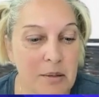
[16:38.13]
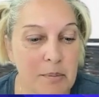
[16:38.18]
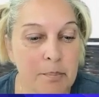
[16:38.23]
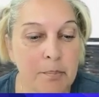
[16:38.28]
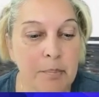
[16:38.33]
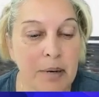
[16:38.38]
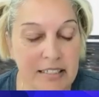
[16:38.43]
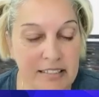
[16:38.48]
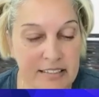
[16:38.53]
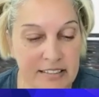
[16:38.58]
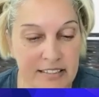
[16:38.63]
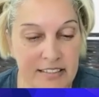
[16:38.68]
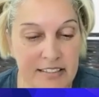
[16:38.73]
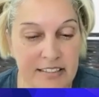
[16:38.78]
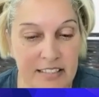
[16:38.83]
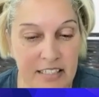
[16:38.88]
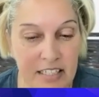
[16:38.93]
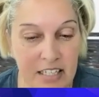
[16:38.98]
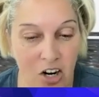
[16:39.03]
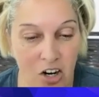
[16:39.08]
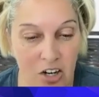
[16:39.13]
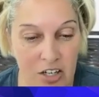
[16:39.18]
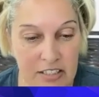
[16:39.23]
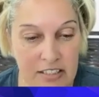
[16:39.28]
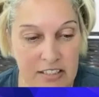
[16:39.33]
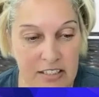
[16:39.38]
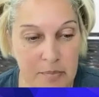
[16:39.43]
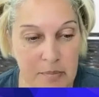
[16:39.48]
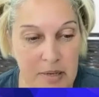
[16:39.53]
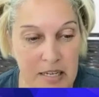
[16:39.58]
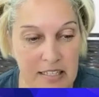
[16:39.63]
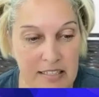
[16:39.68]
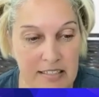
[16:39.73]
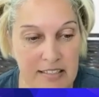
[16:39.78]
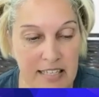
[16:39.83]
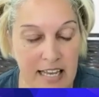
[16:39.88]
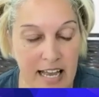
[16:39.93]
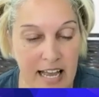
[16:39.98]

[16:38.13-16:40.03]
must see Artemis